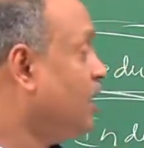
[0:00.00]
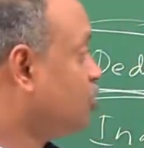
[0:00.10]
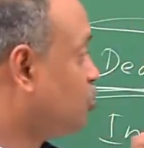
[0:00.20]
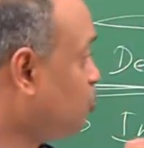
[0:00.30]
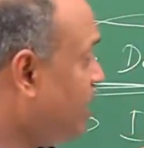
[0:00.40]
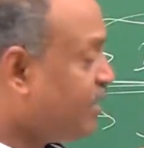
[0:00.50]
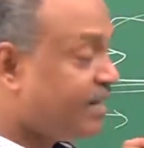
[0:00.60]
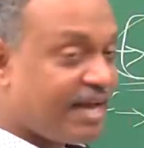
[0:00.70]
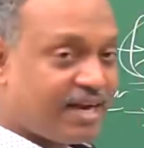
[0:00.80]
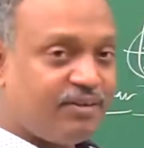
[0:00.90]
So today,
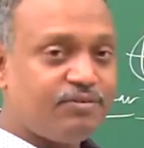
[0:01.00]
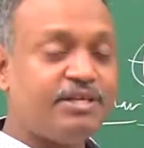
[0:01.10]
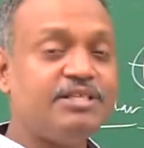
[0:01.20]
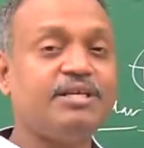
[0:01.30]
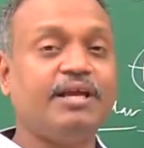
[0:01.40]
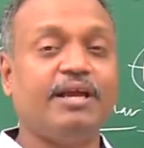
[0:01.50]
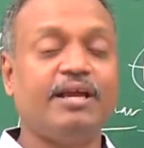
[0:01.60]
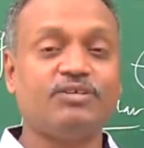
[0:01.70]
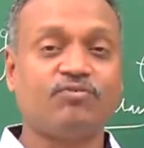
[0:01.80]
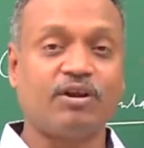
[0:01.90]
deductive reasoning
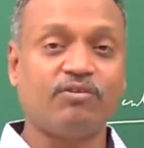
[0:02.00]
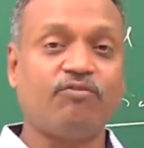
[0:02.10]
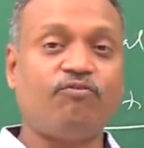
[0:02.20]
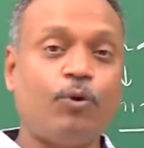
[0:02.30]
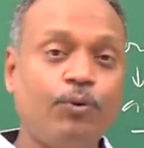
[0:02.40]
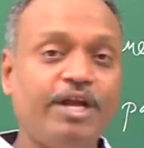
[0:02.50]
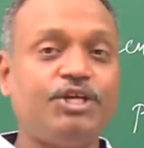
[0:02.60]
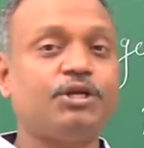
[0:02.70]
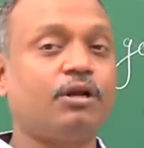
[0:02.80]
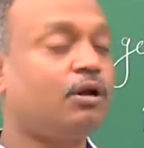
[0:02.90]
is one of the
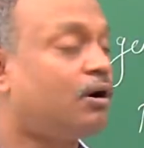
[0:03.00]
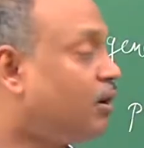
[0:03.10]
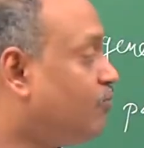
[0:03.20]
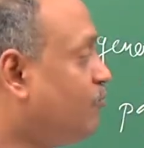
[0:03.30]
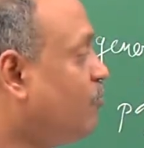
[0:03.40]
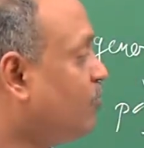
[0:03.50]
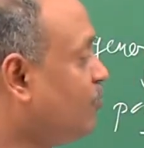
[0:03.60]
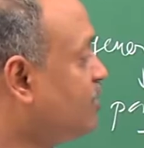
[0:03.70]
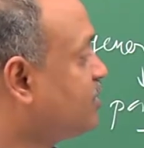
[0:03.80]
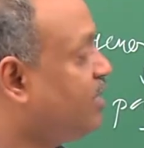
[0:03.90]
foundation of what
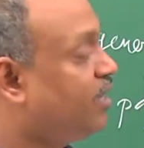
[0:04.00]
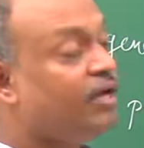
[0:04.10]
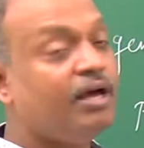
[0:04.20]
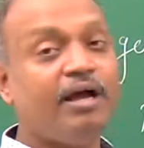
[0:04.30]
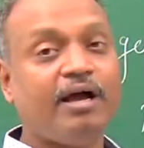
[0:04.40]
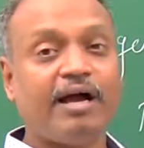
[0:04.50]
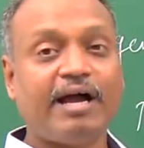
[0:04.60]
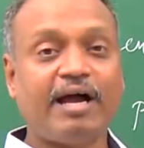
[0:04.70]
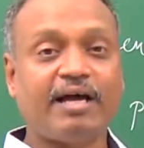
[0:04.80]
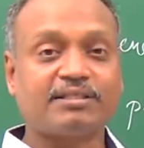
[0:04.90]
we say
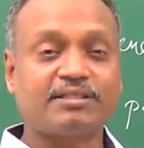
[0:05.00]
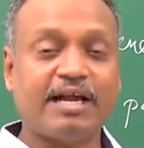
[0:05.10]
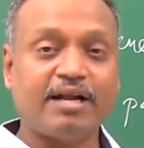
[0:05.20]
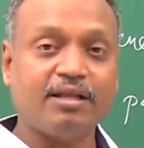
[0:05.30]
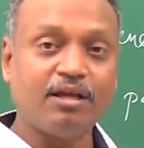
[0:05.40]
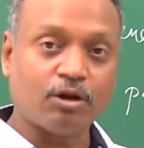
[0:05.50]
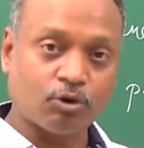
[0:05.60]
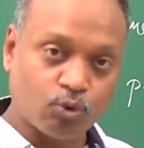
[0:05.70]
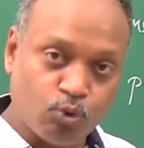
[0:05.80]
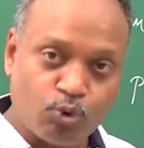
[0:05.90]
as at
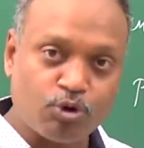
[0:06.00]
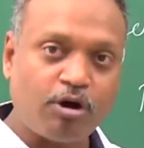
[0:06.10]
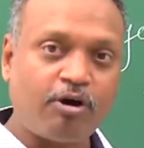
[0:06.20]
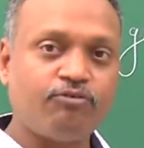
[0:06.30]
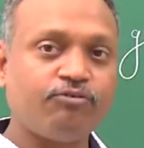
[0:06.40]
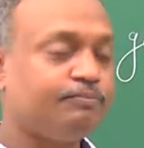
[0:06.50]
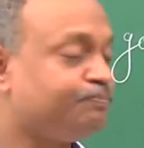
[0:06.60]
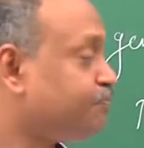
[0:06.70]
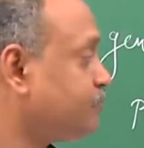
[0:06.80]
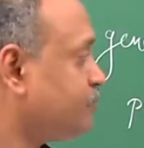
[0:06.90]
the root of